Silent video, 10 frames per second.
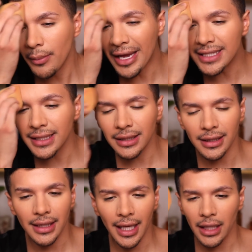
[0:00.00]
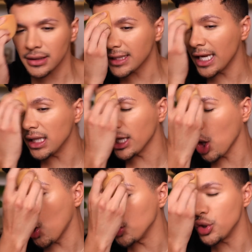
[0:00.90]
basically like saying, like, oh,